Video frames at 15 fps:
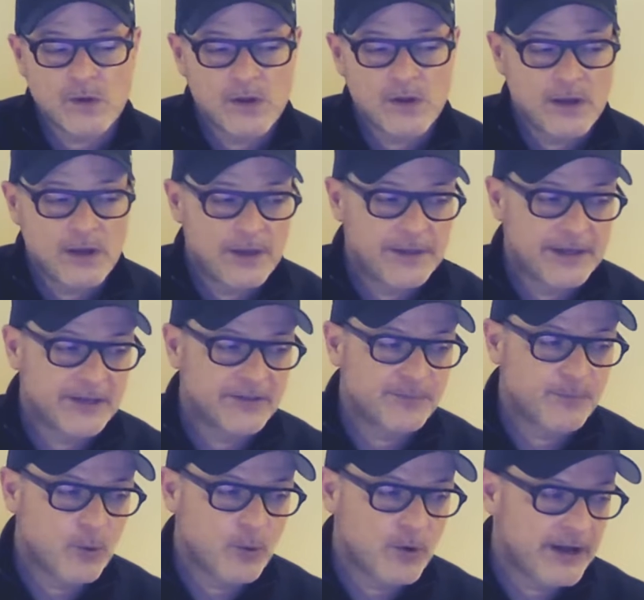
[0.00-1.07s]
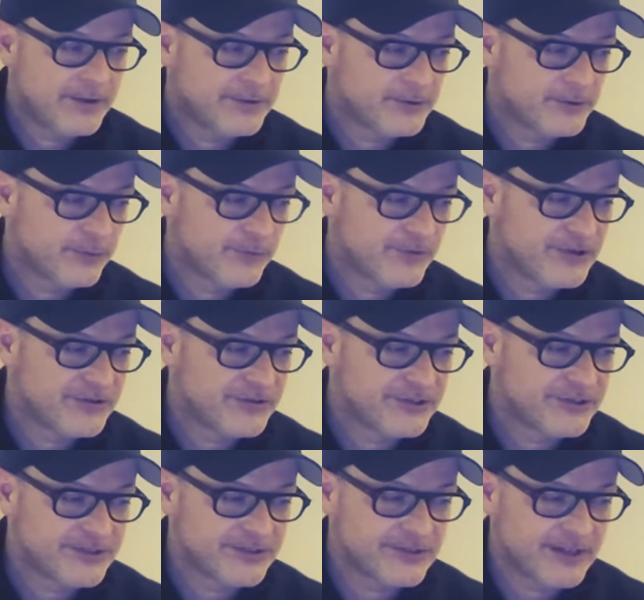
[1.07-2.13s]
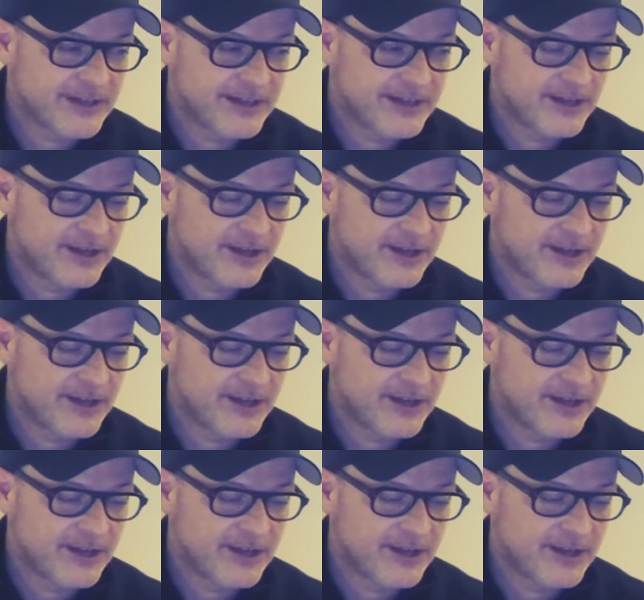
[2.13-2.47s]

I think it's more how does revisionist and